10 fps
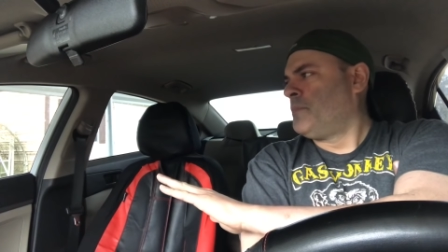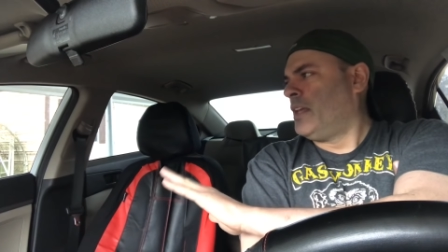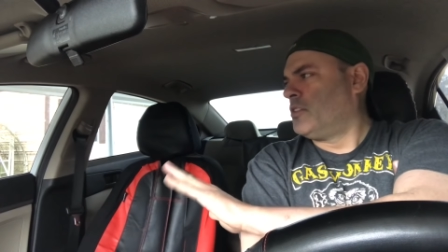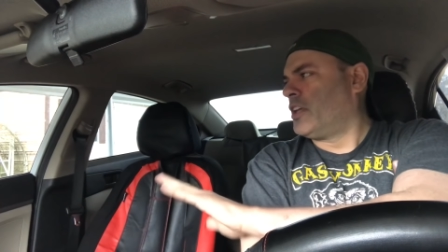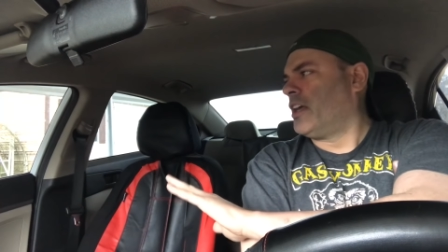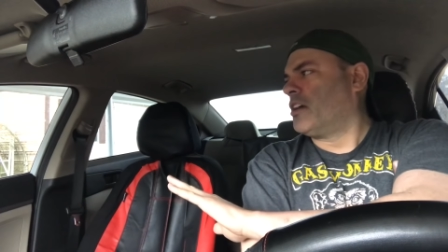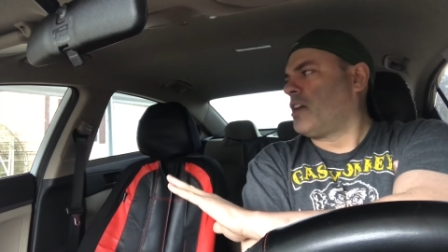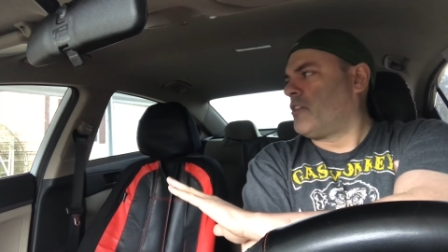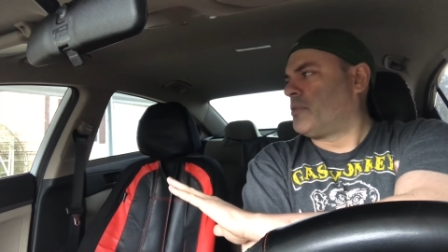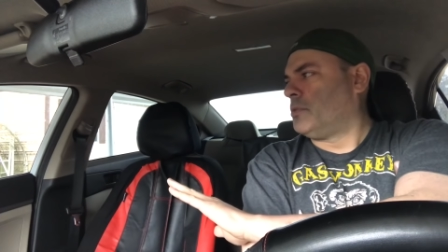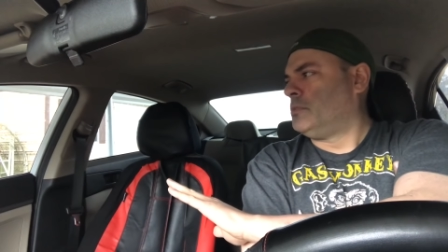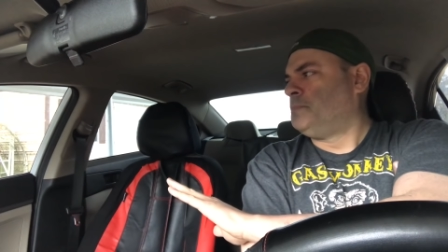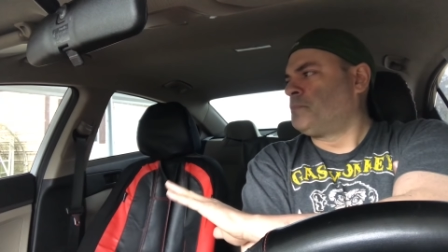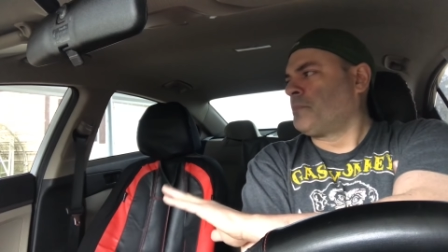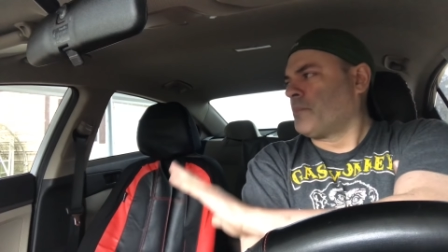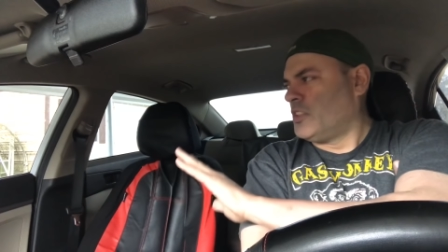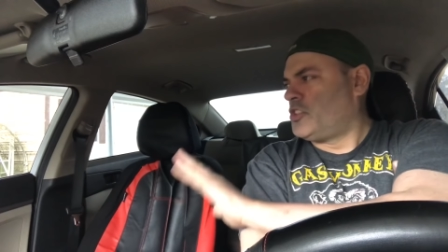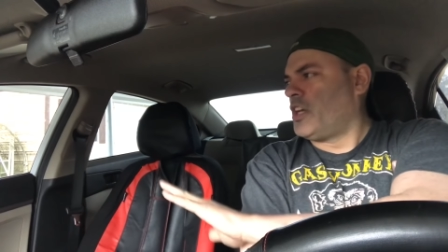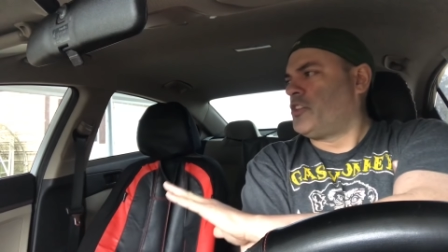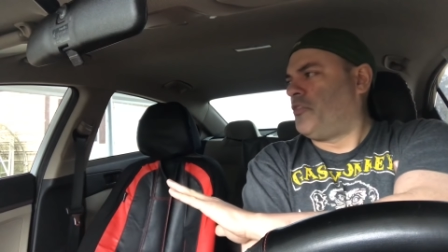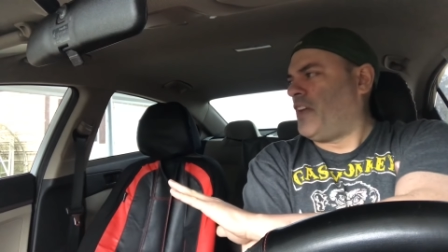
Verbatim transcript: and looking uncomfortable, and shut your